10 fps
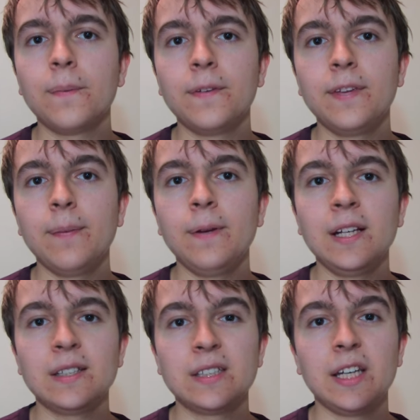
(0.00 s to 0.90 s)
but
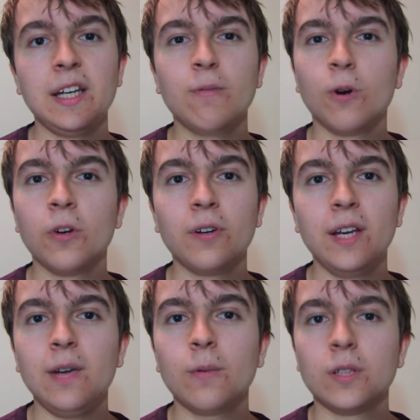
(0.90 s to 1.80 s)
typically it's T1 or
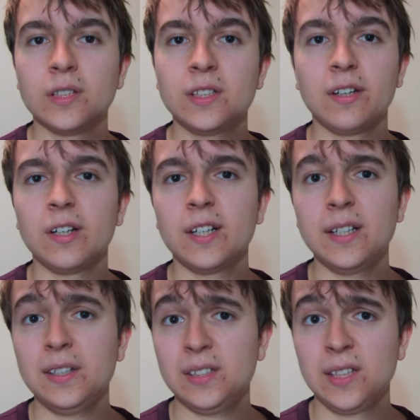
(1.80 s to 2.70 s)
E1
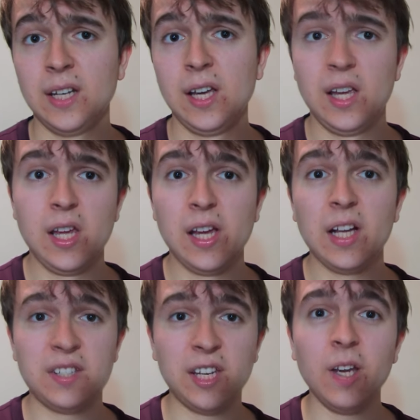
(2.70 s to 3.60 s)
circuits.
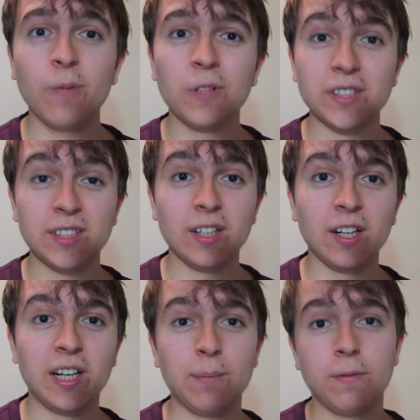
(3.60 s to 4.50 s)
A T1
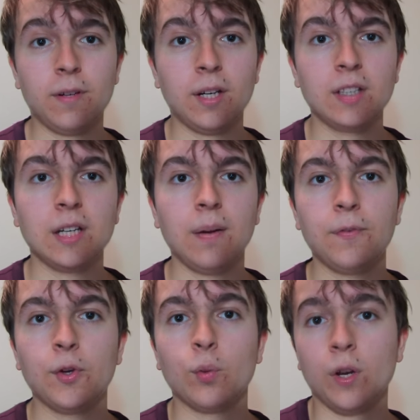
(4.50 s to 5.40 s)
circuit provides
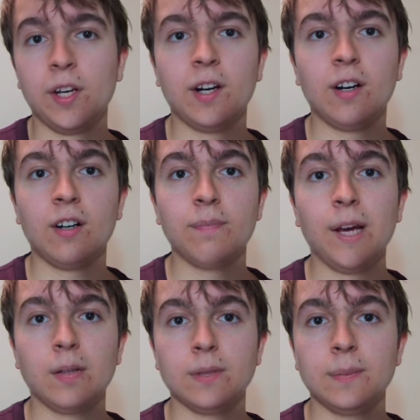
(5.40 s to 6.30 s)
up to 1.5
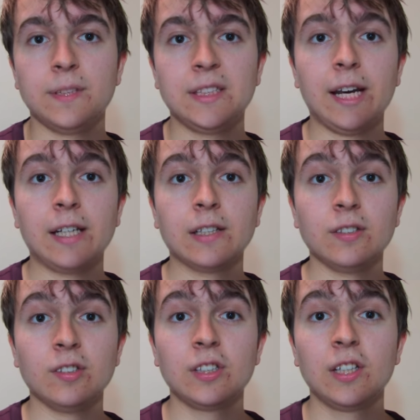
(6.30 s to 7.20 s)
megabit per
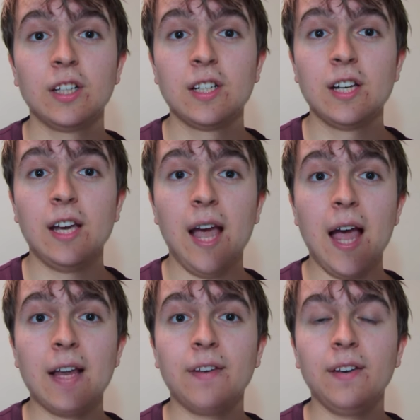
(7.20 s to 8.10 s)
second,
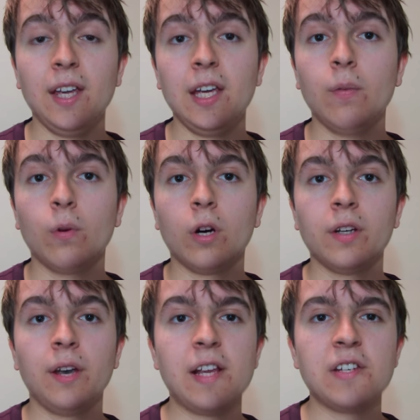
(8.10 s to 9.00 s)
and an
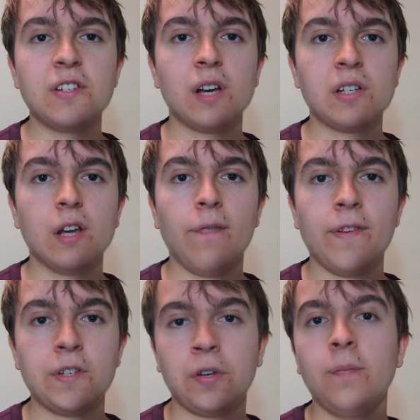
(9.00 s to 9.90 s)
E1 is just over
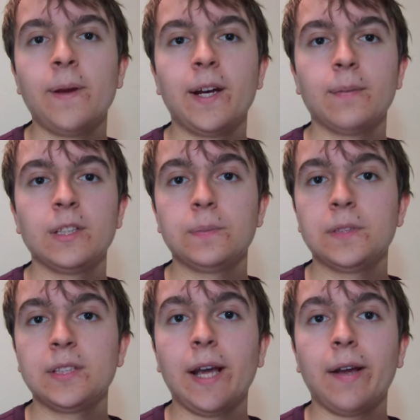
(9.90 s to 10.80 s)
2 megabits per
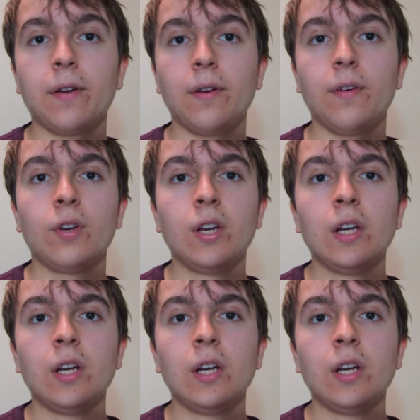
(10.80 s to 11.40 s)
second.